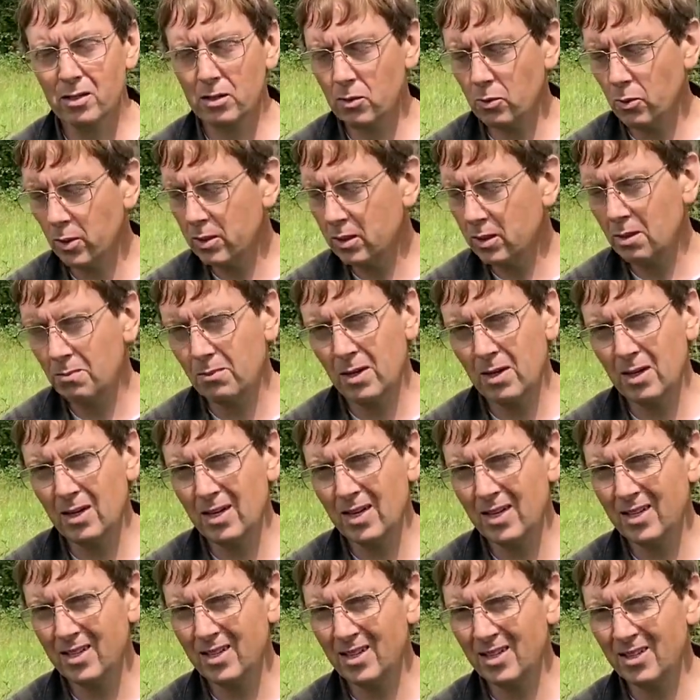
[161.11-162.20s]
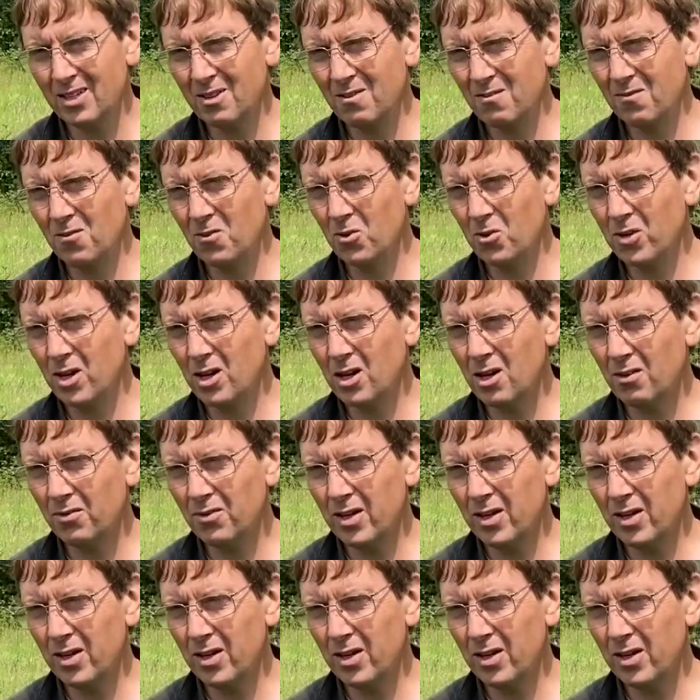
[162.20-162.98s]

20 millilitres in 4.5